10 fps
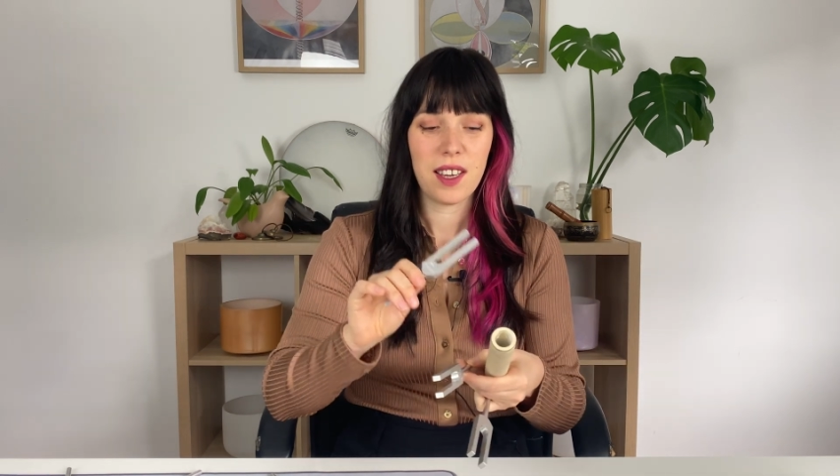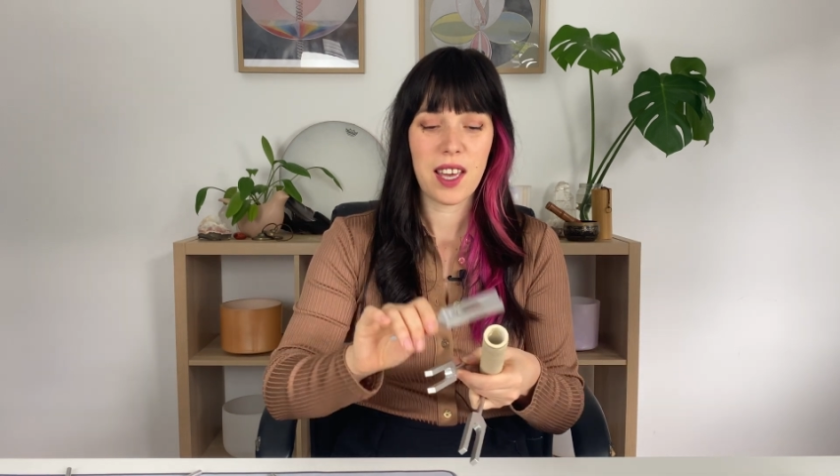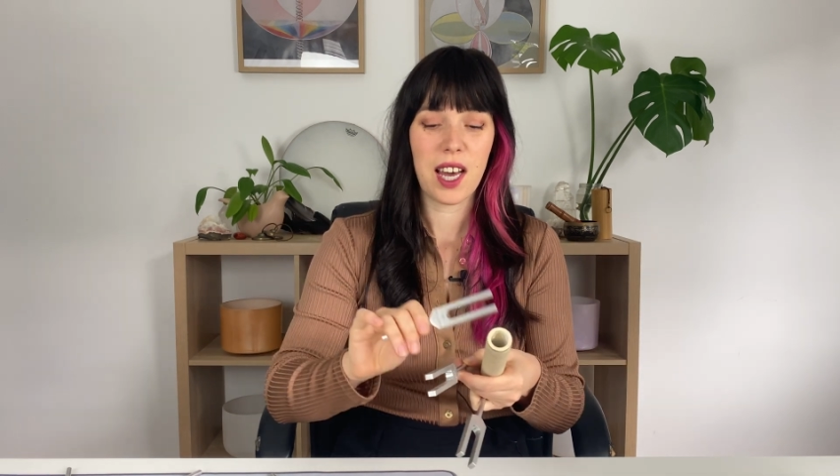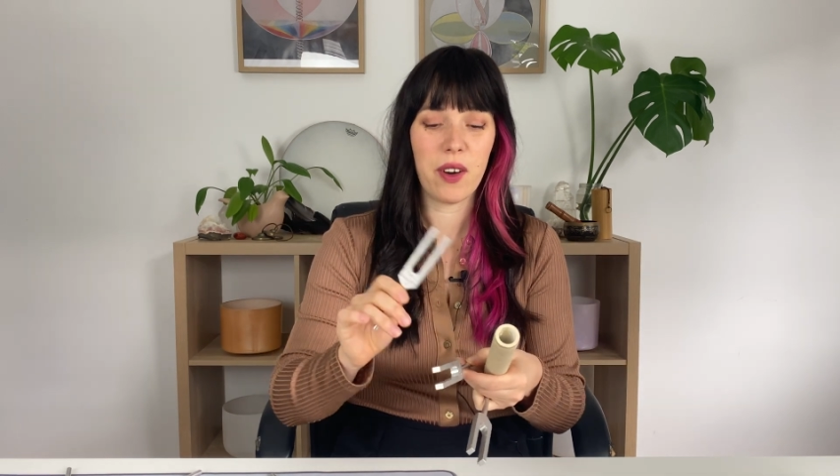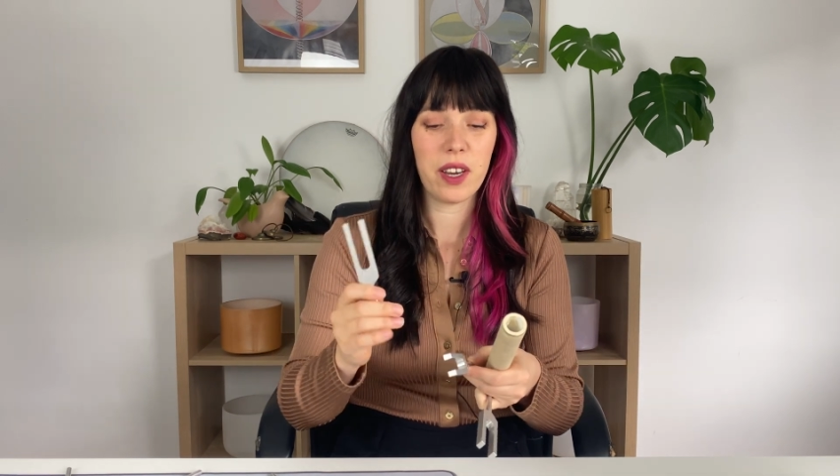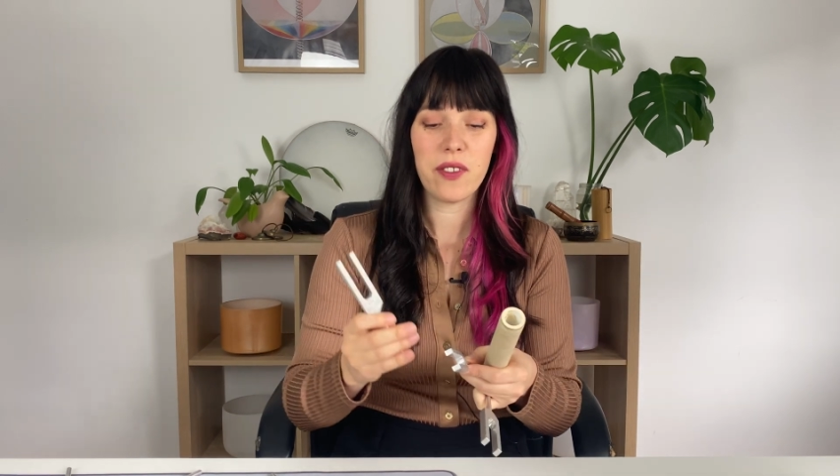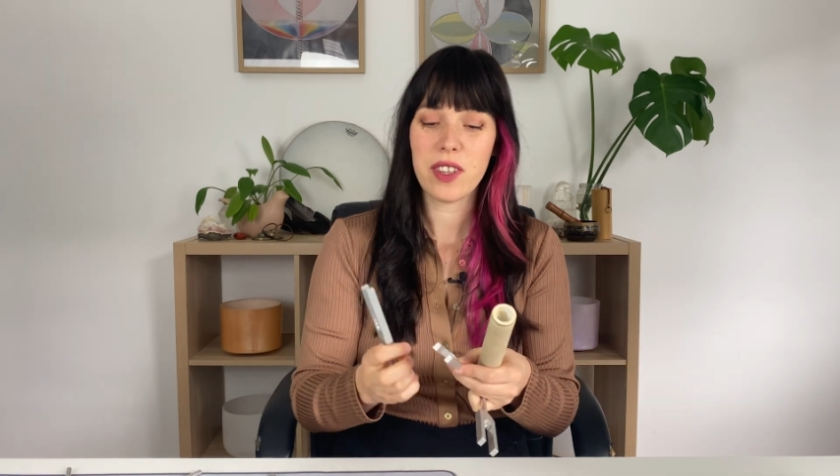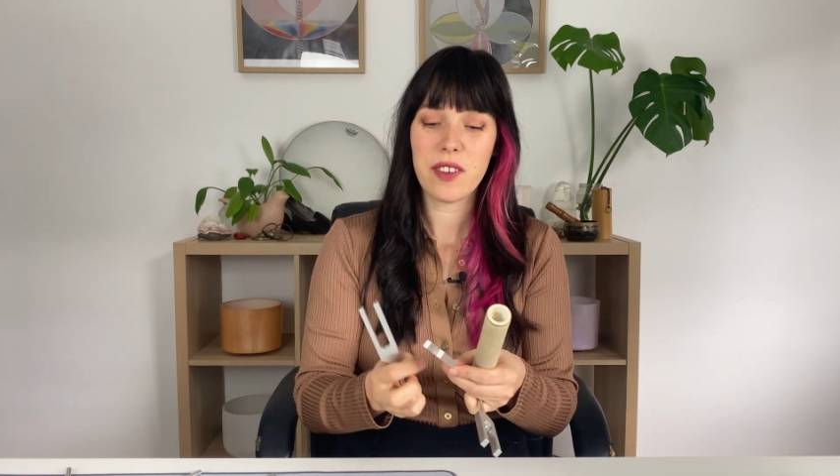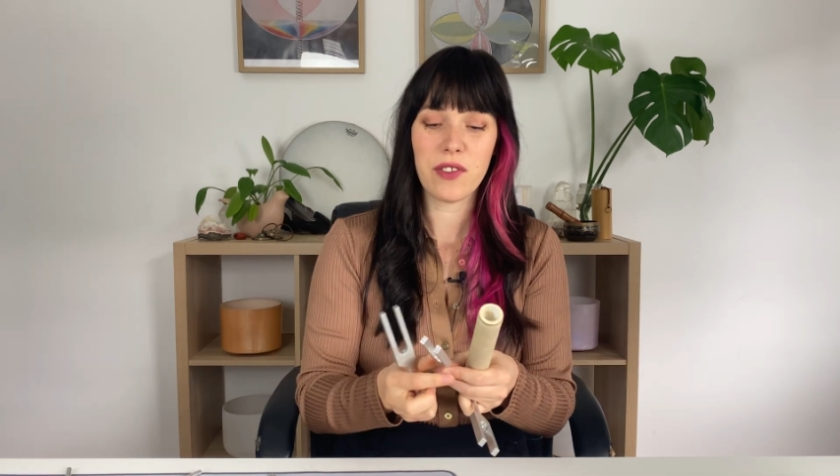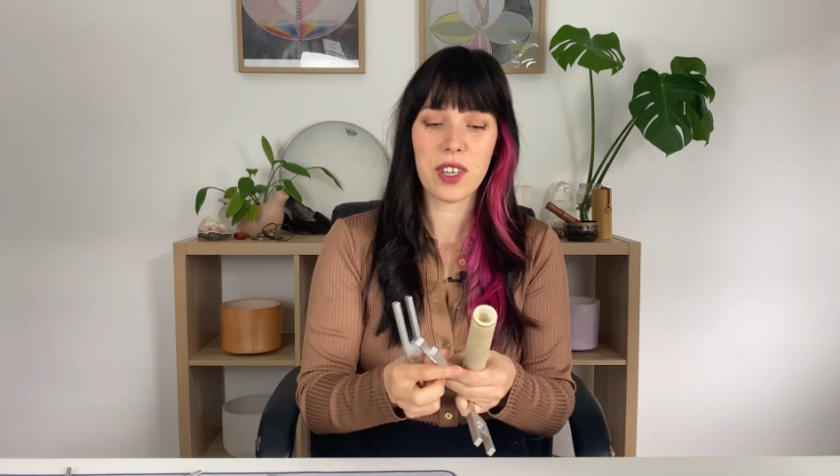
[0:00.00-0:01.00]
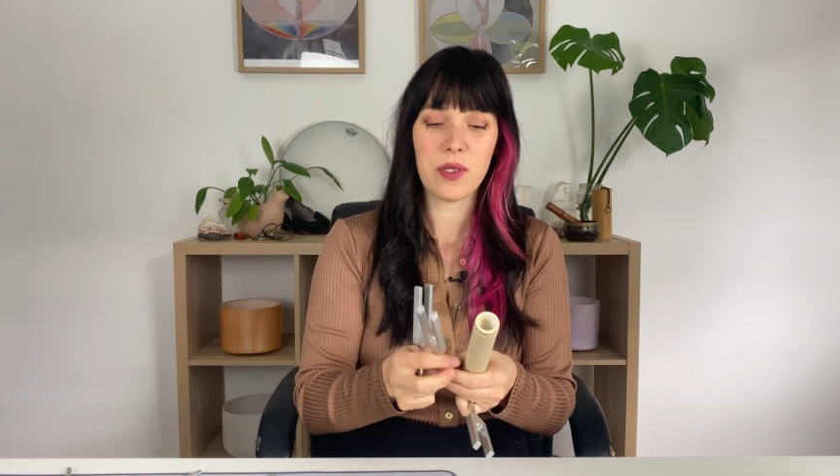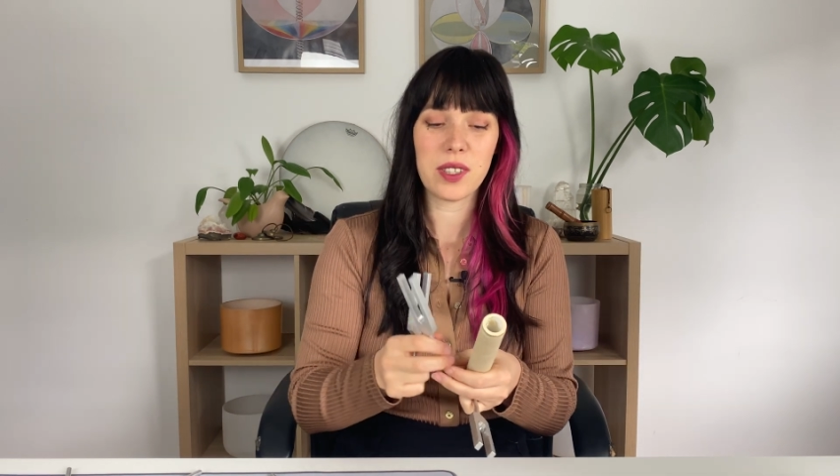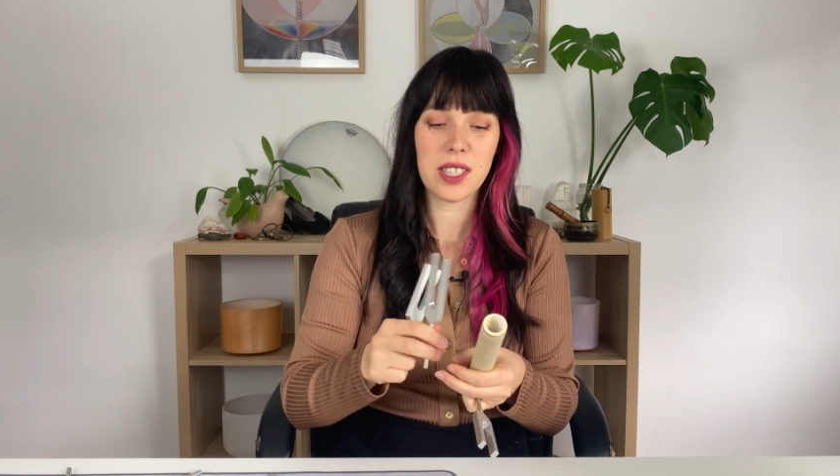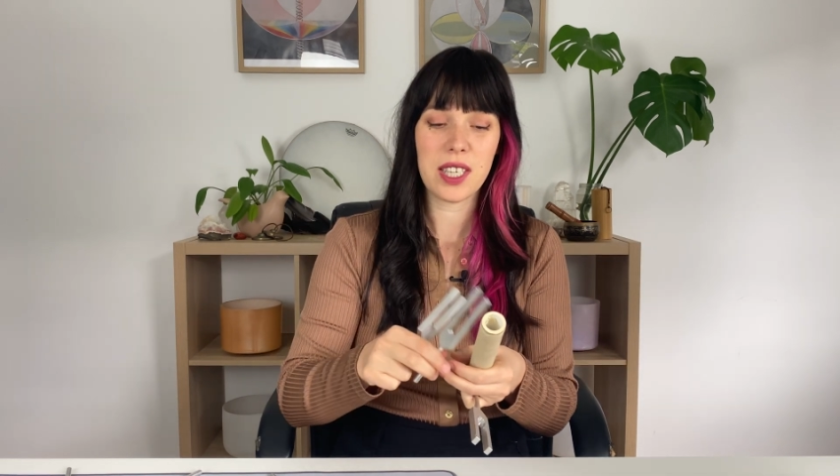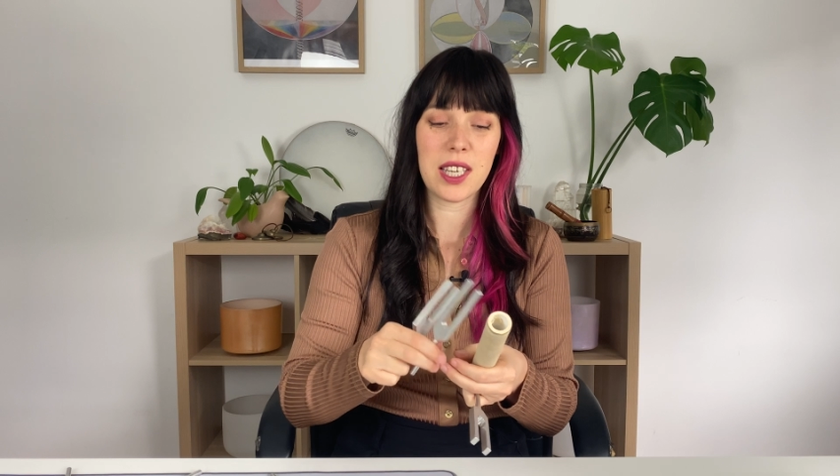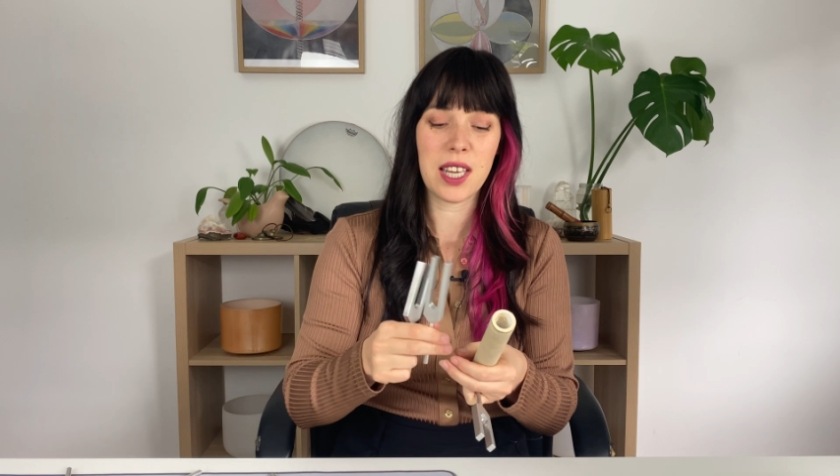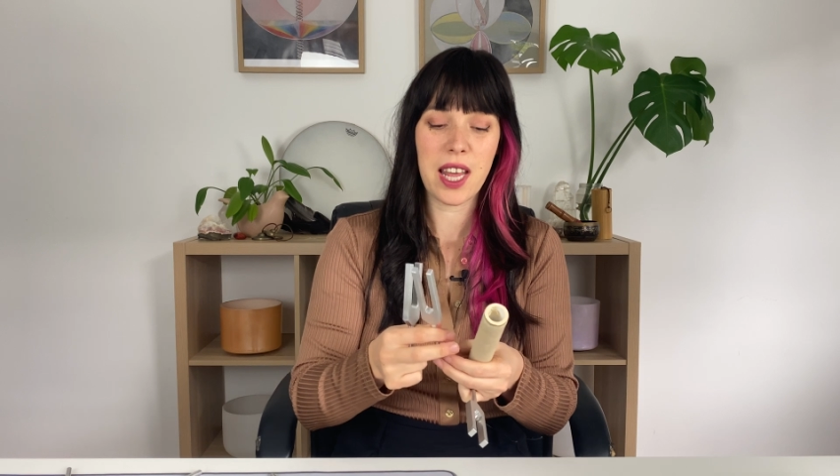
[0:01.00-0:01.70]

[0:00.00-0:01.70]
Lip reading: However the frequency and